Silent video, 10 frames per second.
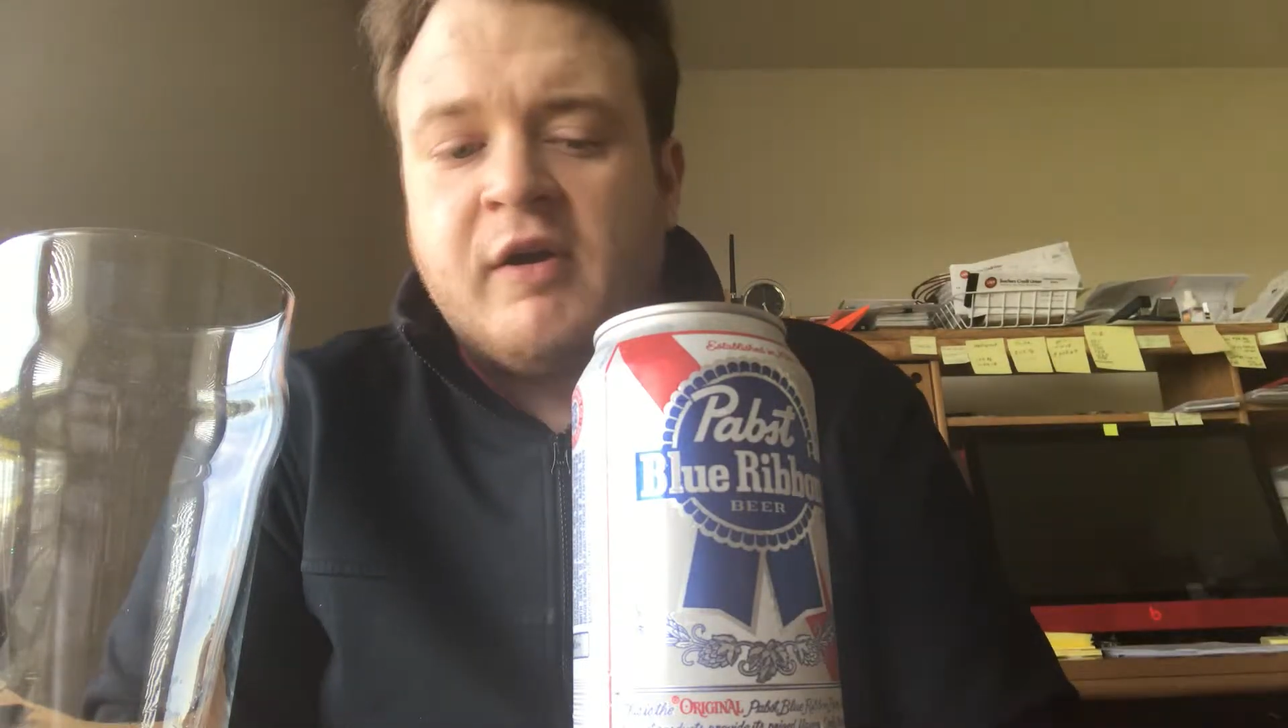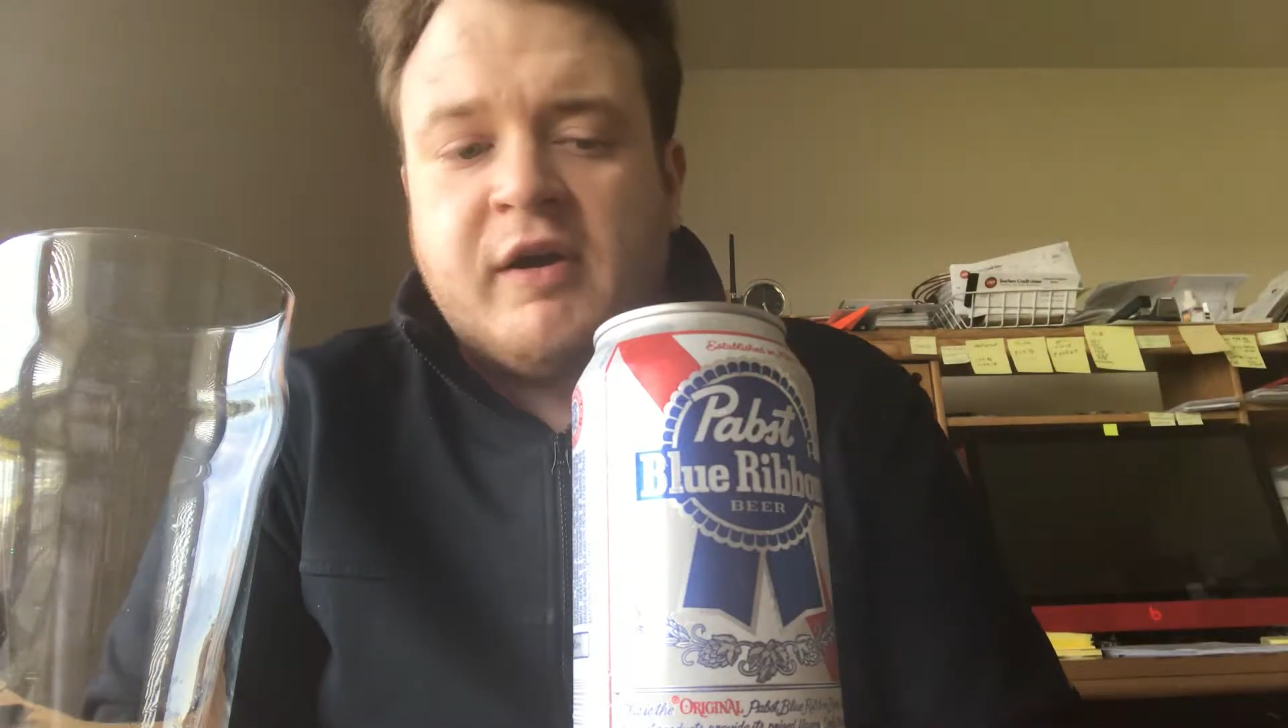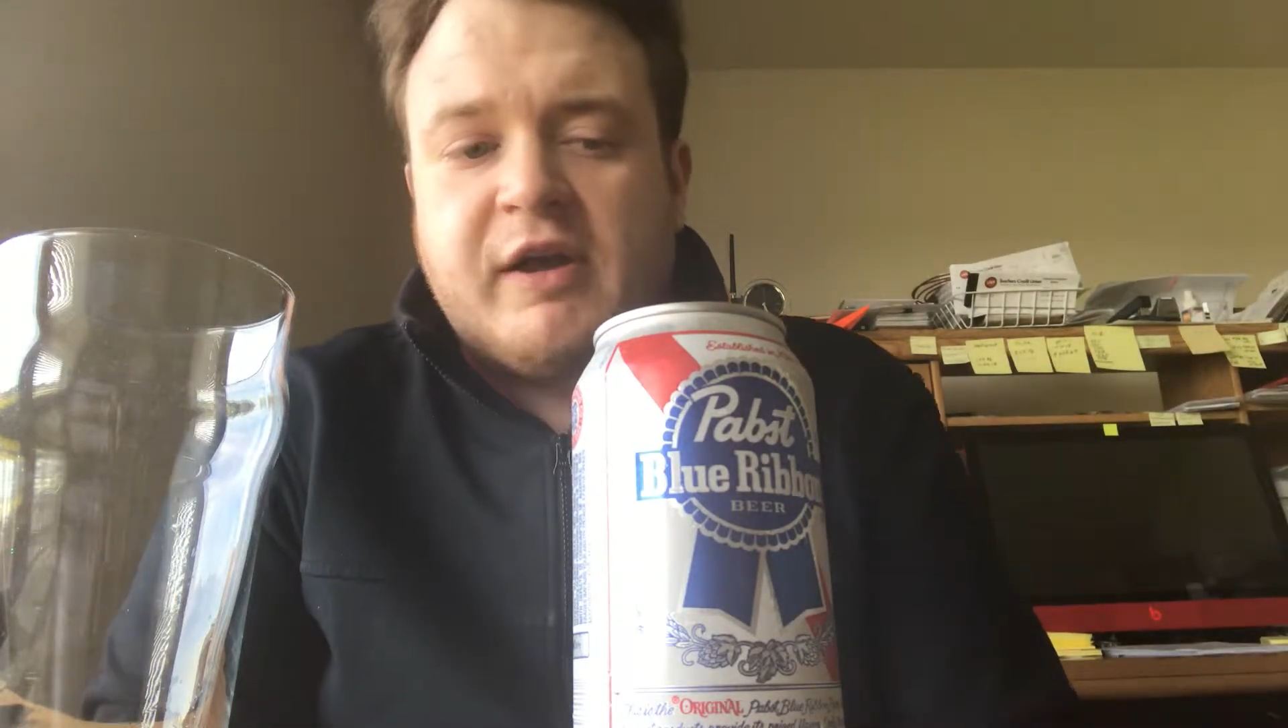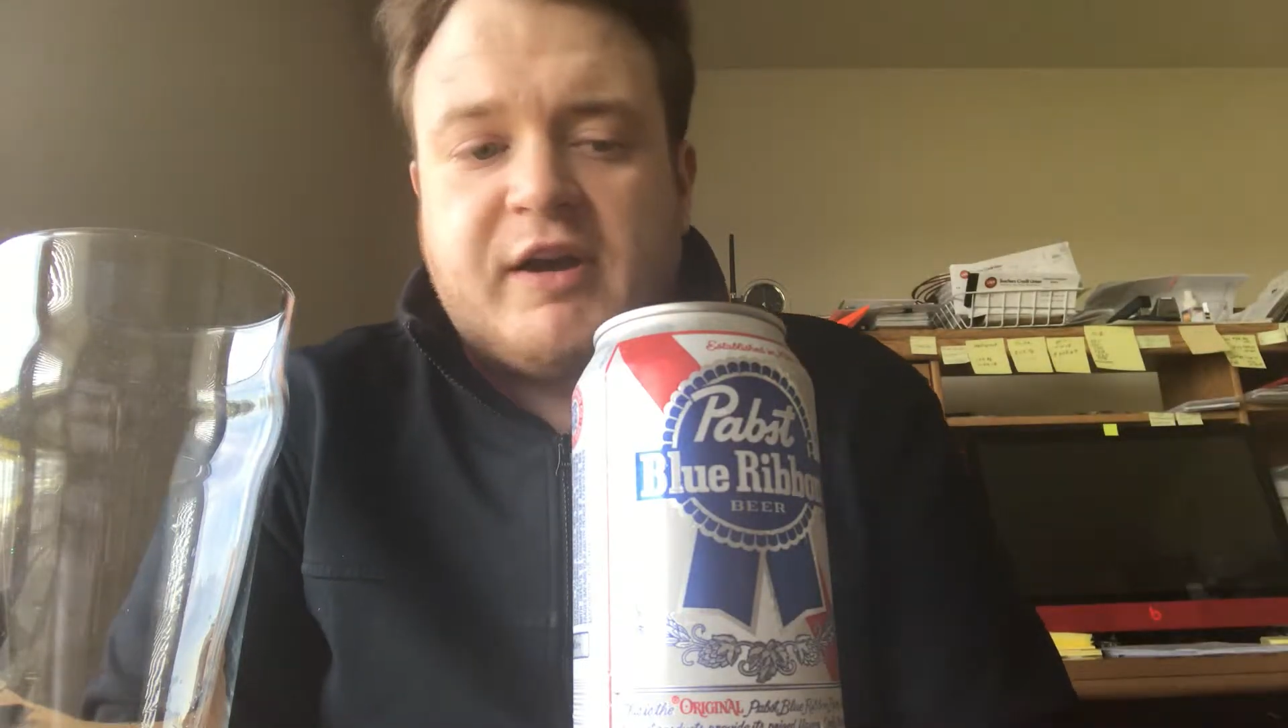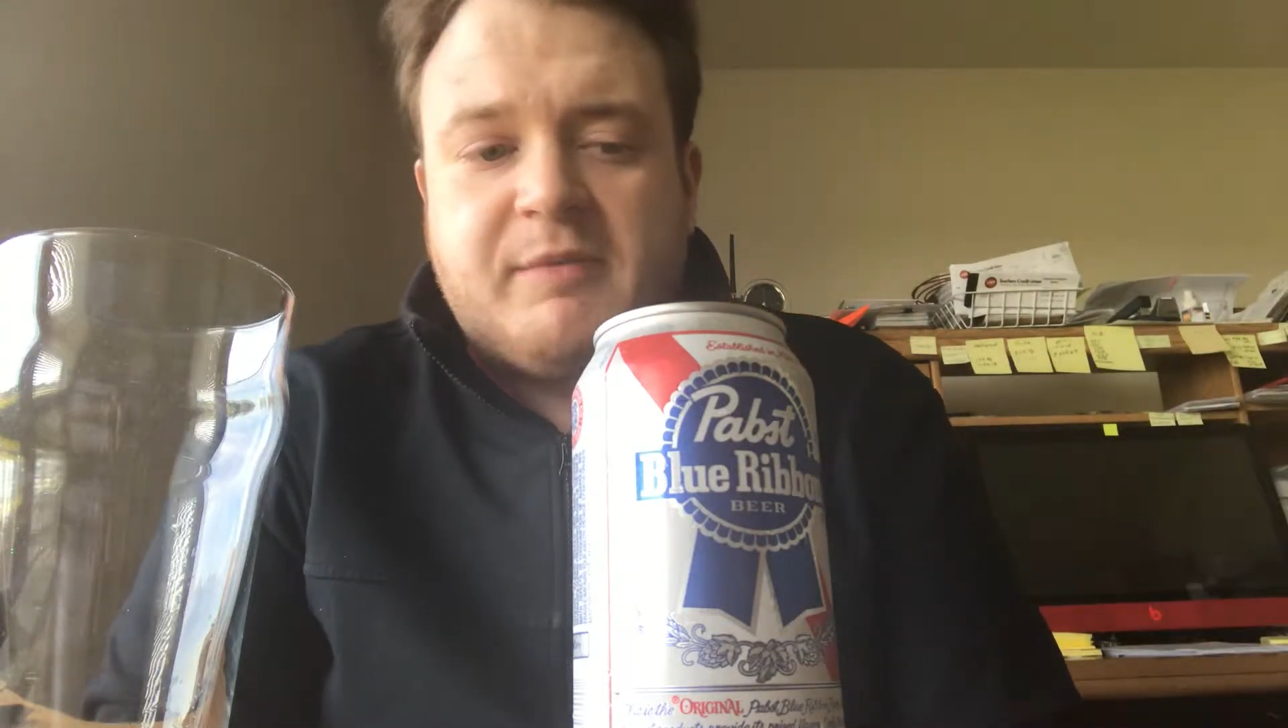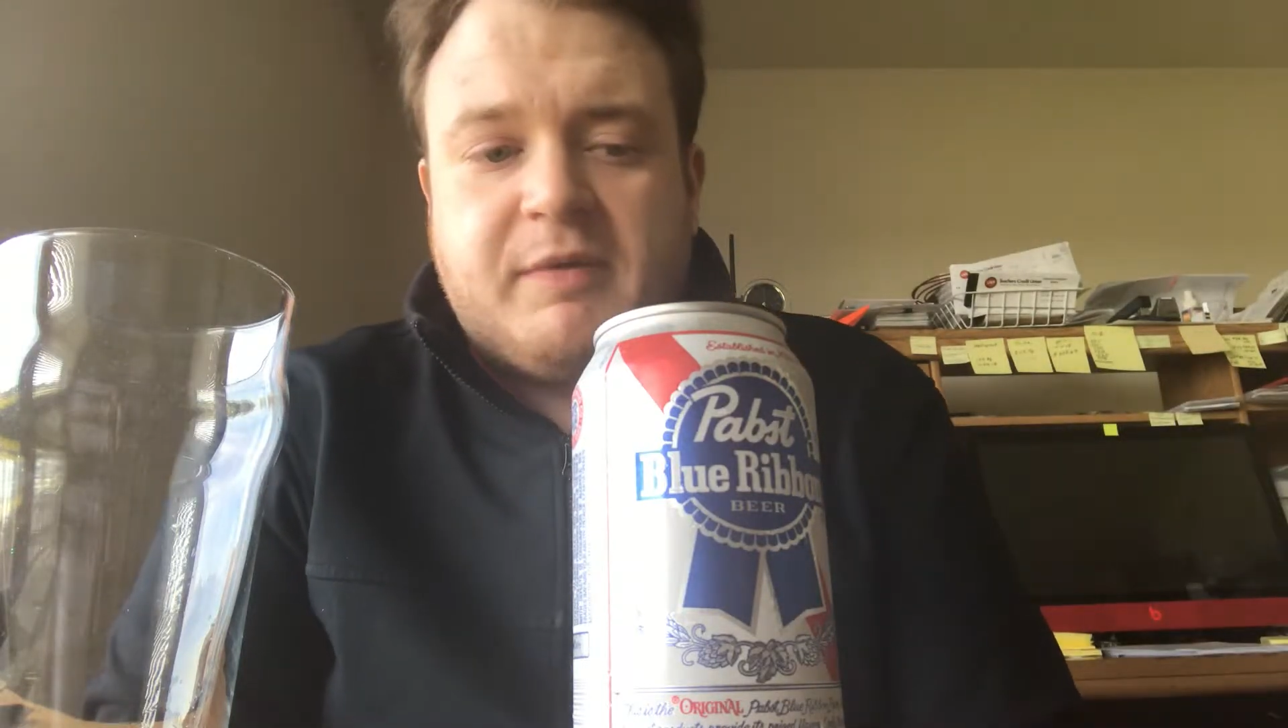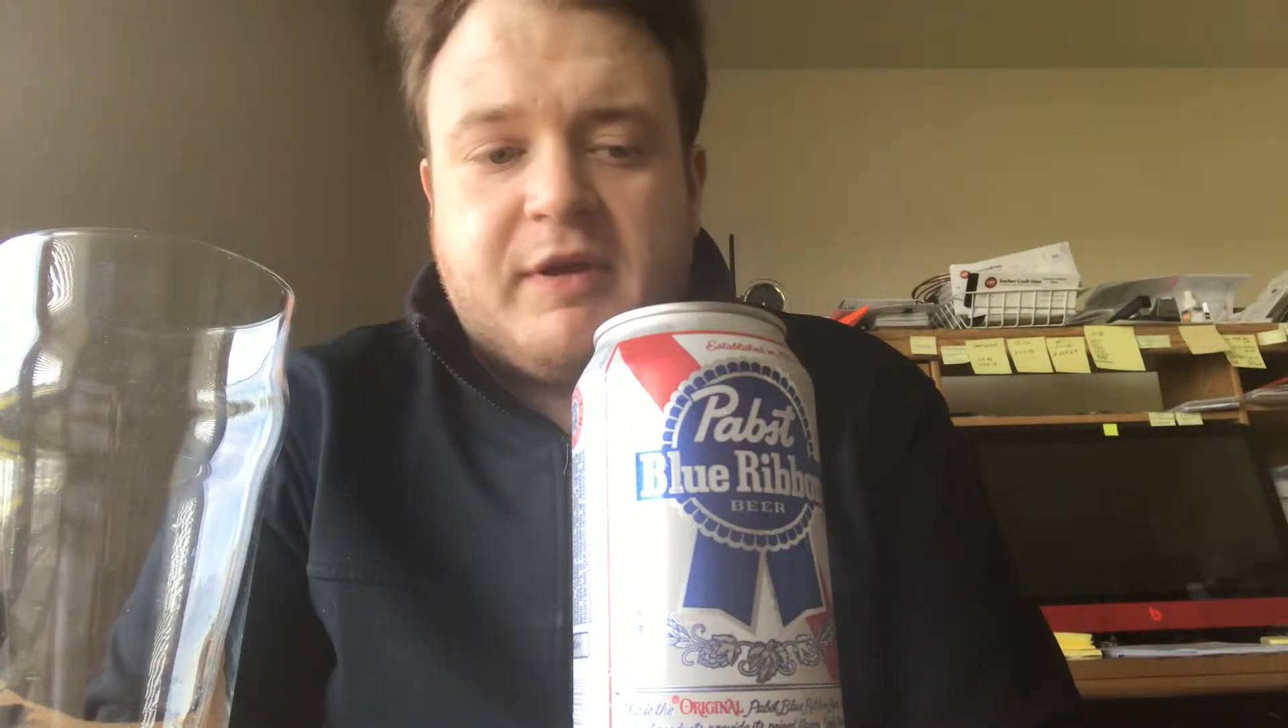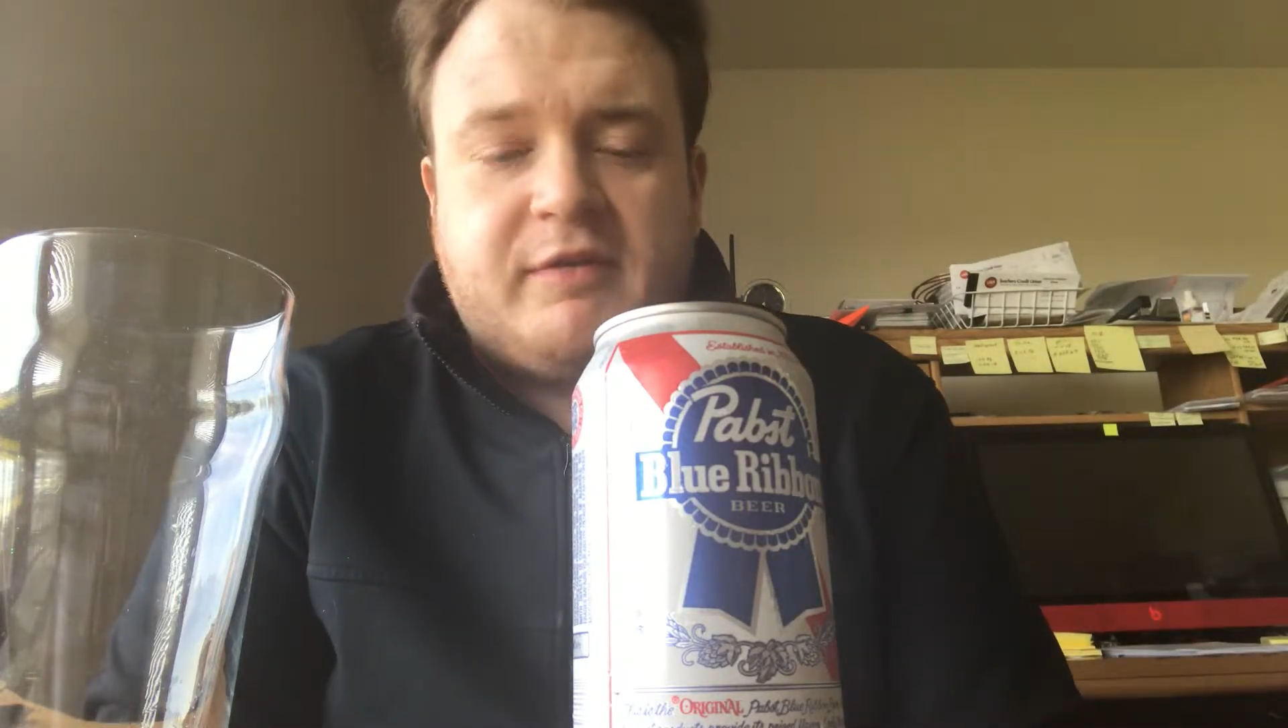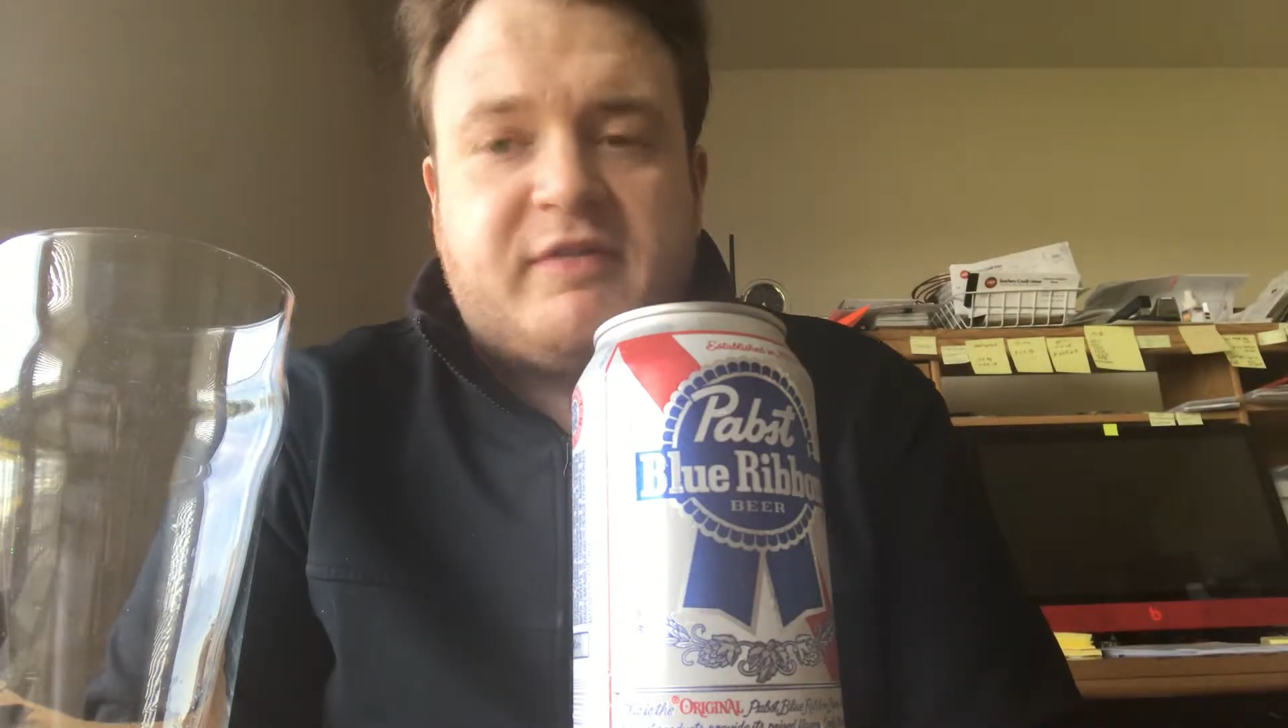It could be